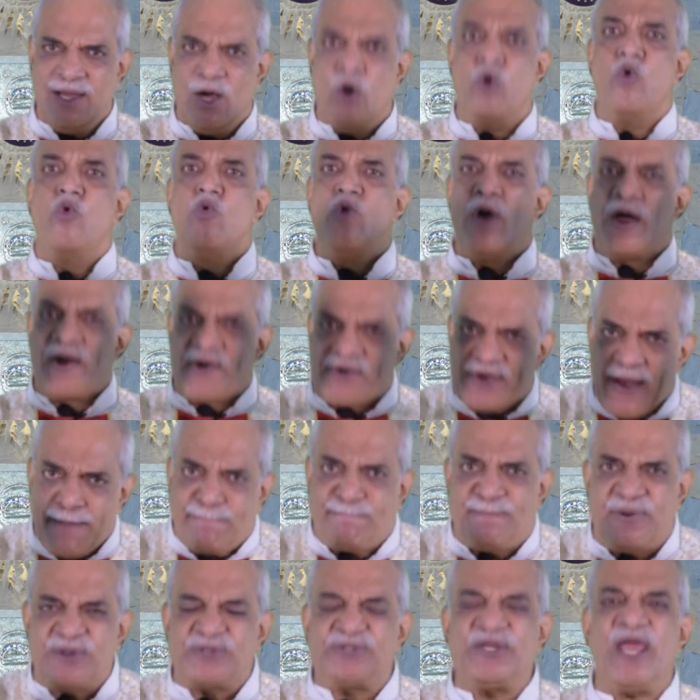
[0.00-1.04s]
who
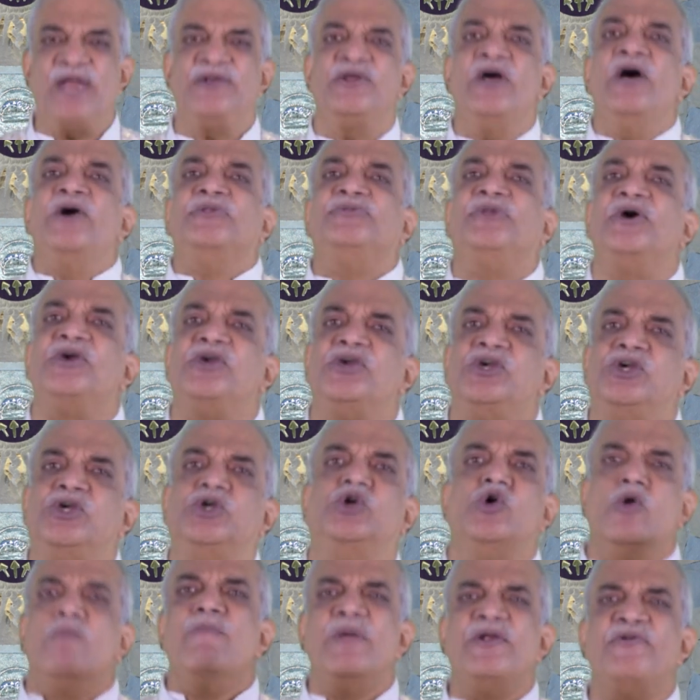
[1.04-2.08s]
represent the
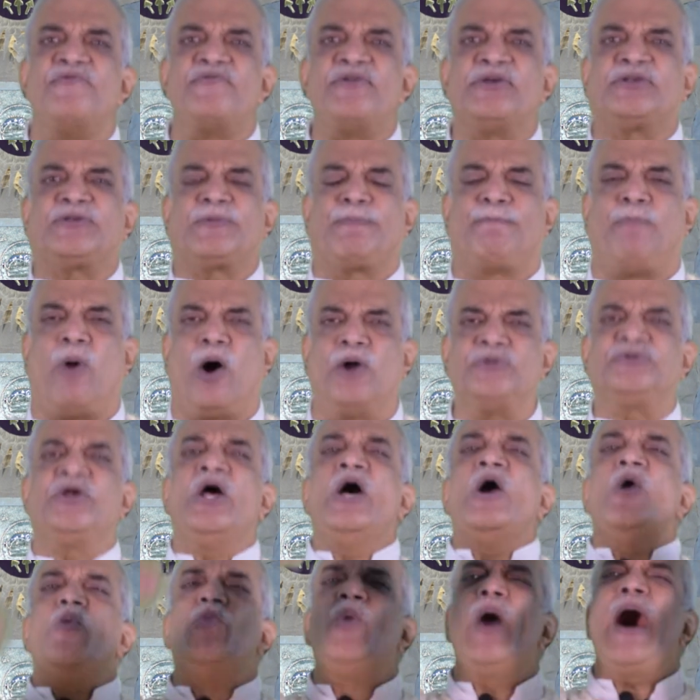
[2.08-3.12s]
human response,
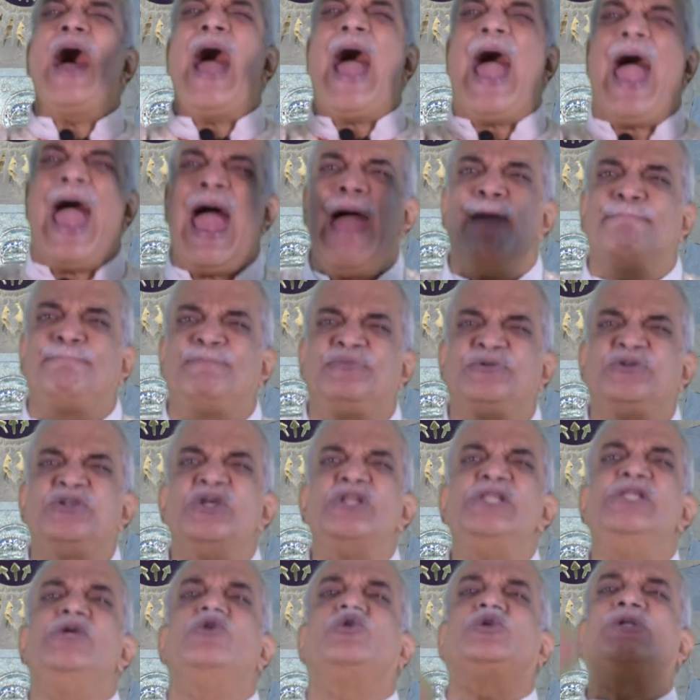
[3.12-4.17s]
were
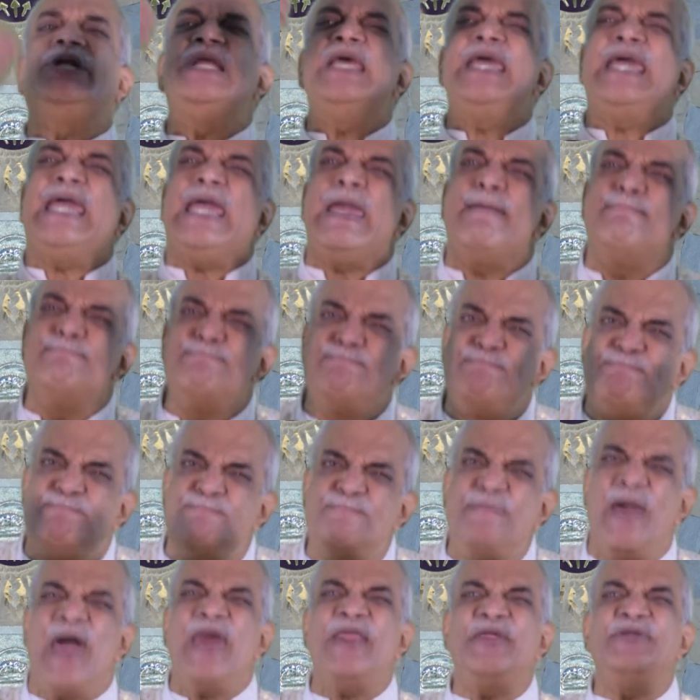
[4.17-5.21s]
absolutely
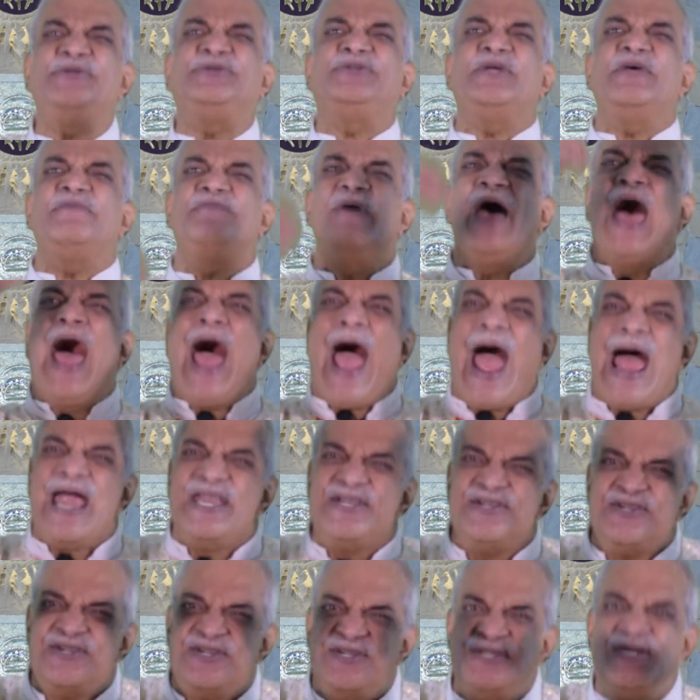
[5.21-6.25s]
imperative and
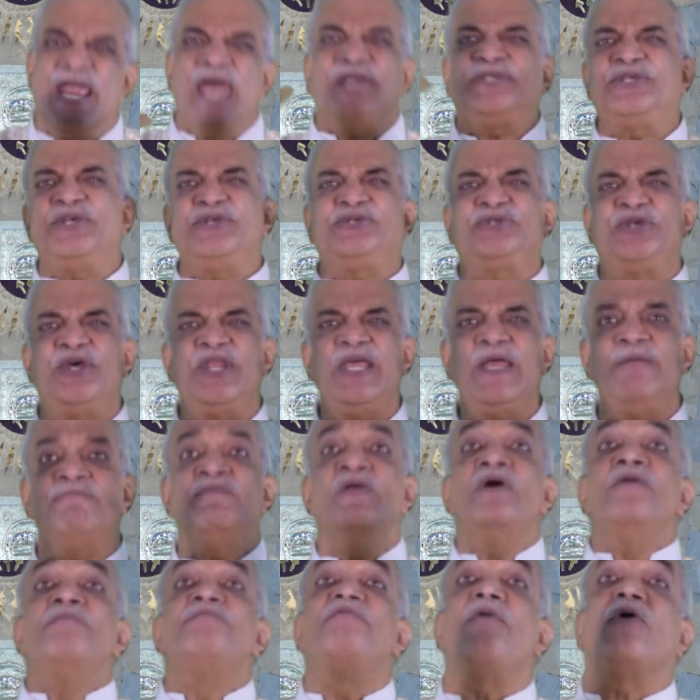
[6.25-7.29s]
necessary
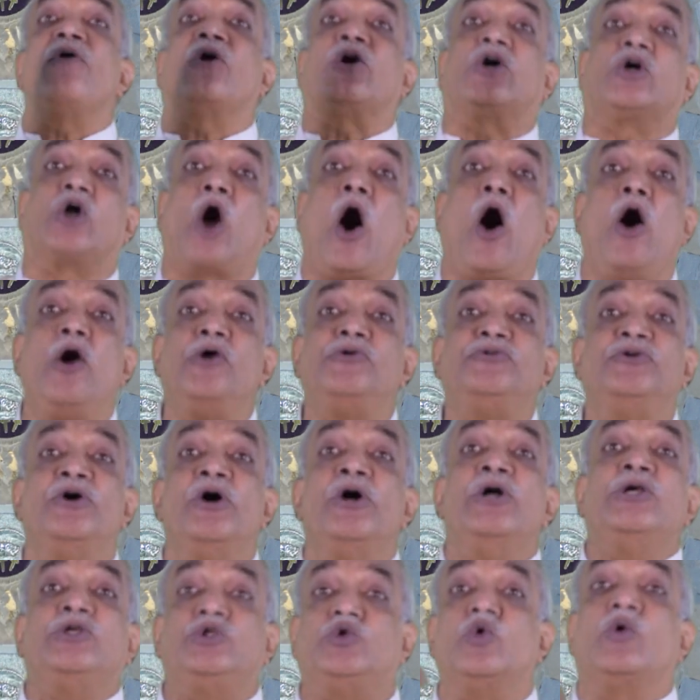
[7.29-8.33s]
for God
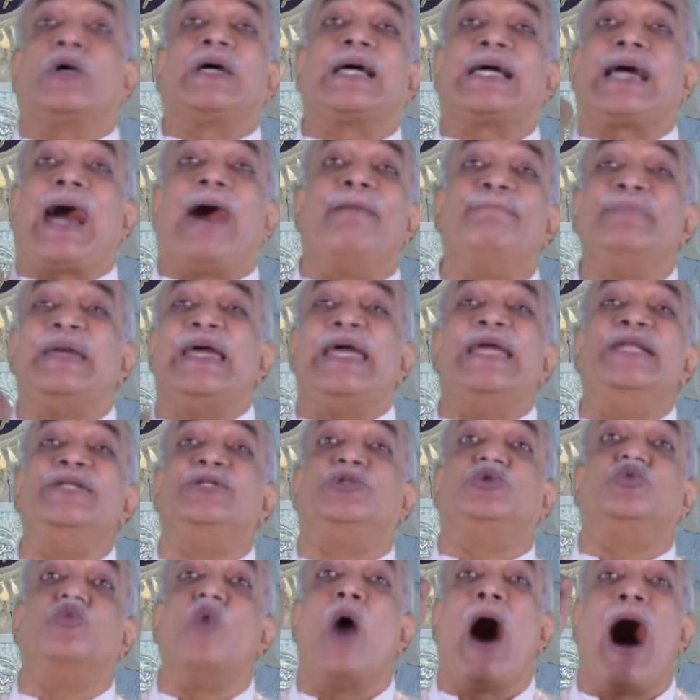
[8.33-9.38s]
to come
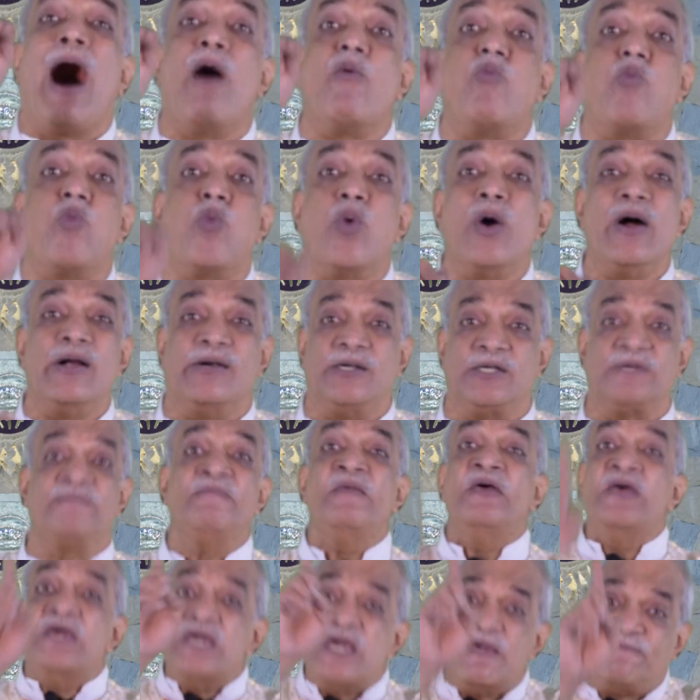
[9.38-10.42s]
into our world.
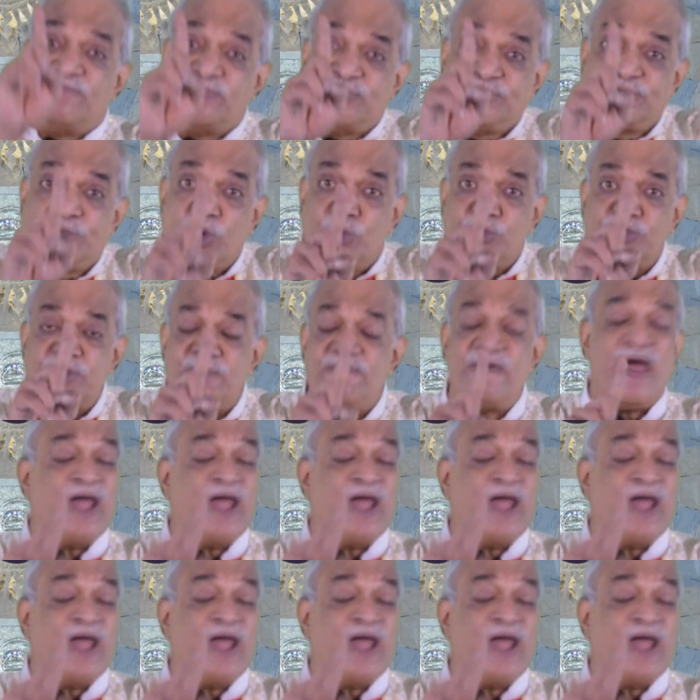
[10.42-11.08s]
If Joseph